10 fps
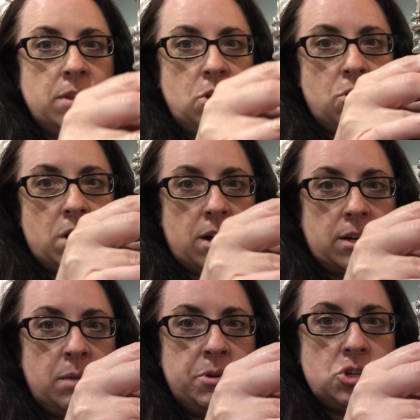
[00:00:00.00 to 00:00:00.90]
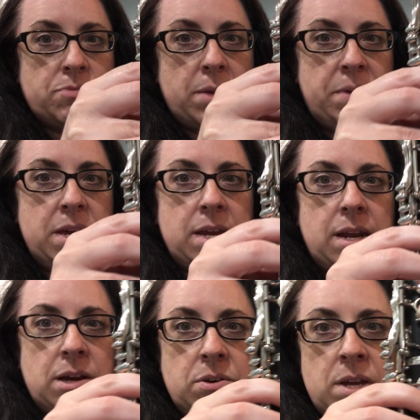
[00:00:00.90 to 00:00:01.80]
You're not going to put your right pinky
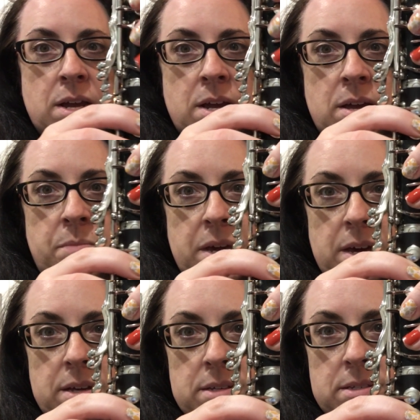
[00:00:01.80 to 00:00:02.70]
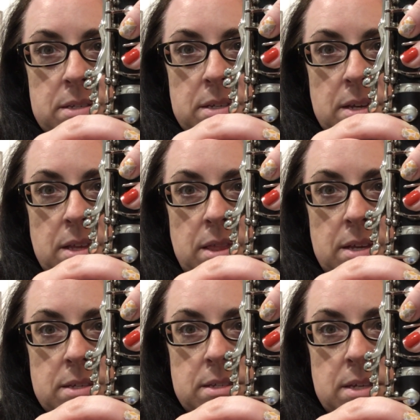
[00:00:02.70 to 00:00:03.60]
down because the
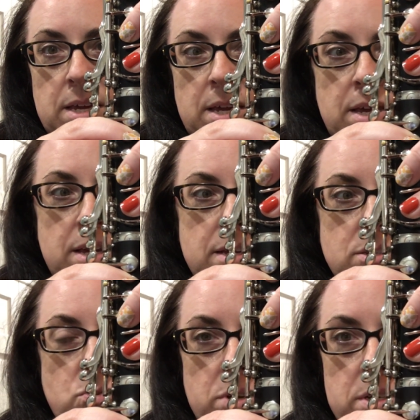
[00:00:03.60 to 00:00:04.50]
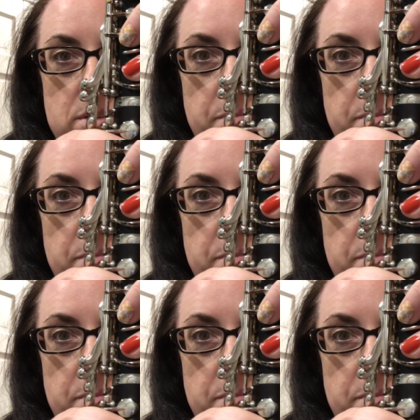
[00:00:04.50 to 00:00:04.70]
C is going to